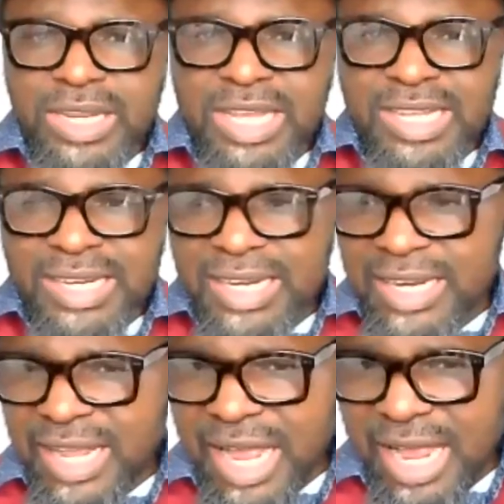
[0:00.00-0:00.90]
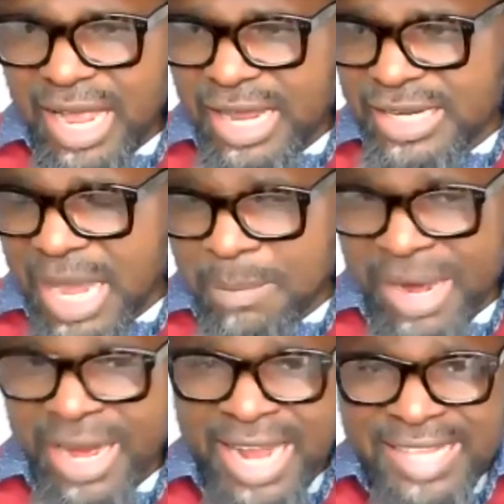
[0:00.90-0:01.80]
The, the
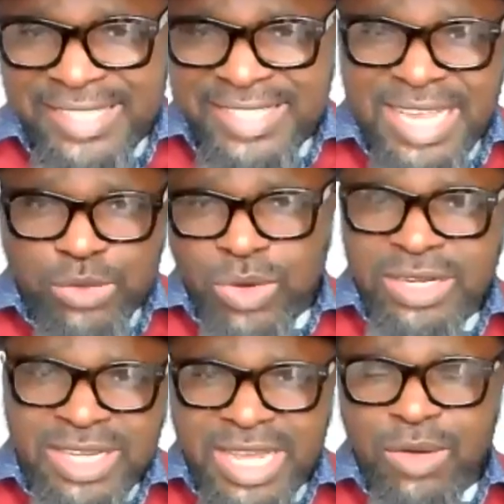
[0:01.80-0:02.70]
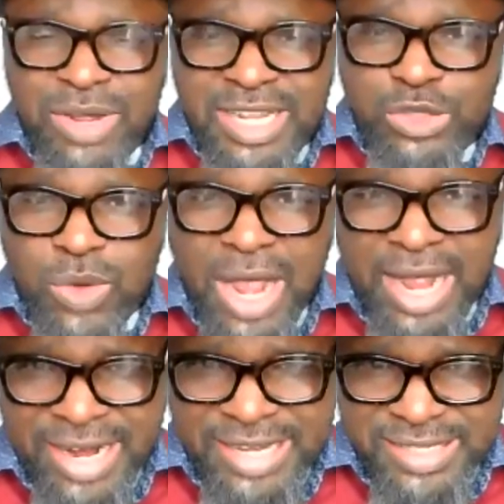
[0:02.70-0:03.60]
American state one day wanted to go
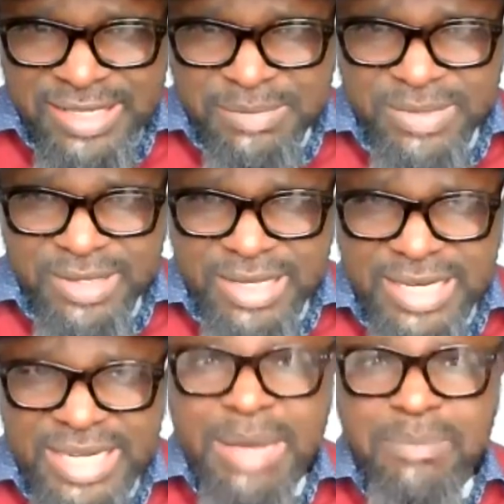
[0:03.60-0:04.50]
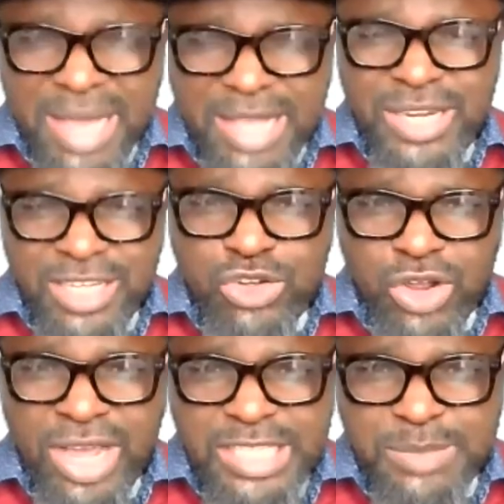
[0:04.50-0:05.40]
and arrest him. They met what they
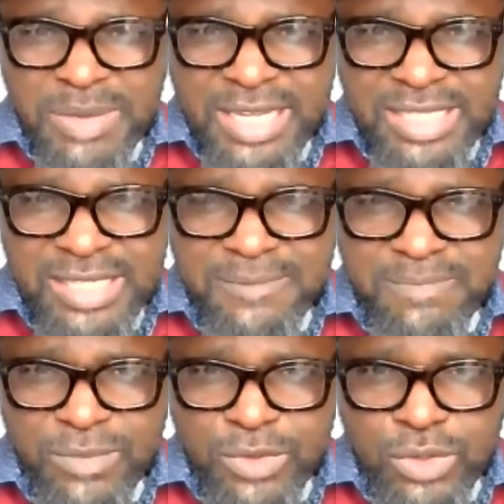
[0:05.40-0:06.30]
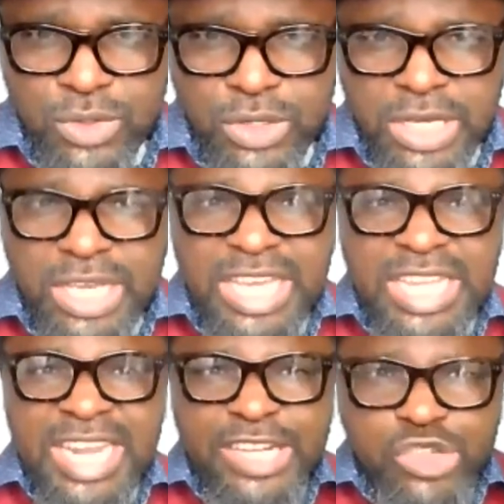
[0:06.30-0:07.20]
did not expect.
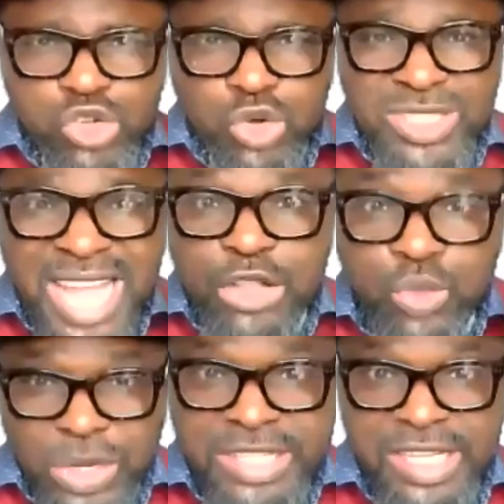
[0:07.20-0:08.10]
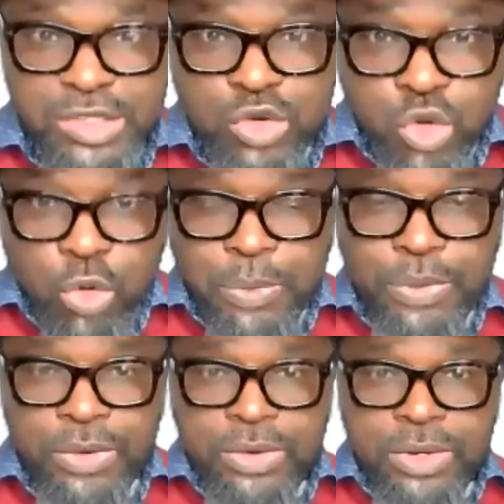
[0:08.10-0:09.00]
In a shootout with his
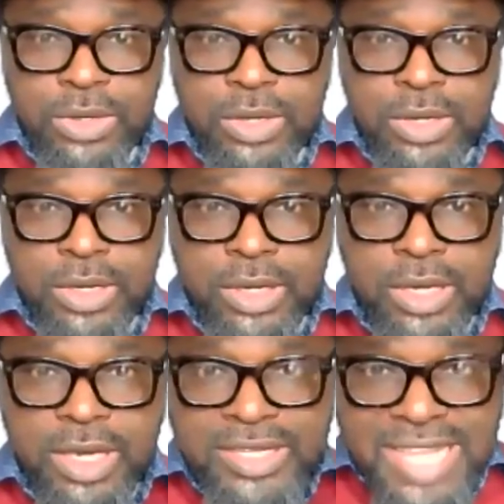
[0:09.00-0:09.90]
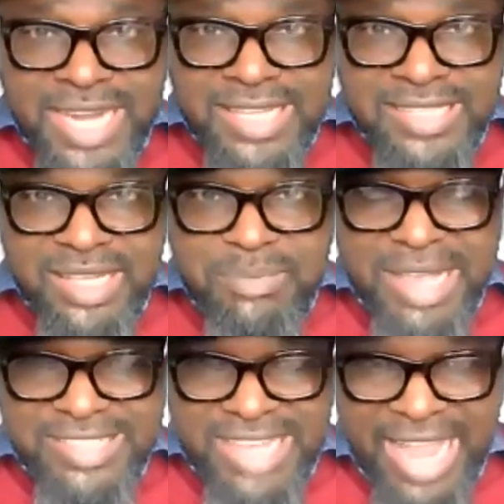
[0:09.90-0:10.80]
group, he said he's the
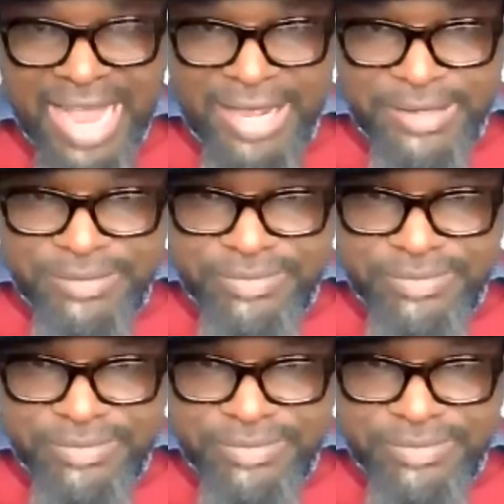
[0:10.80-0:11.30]
Messiah.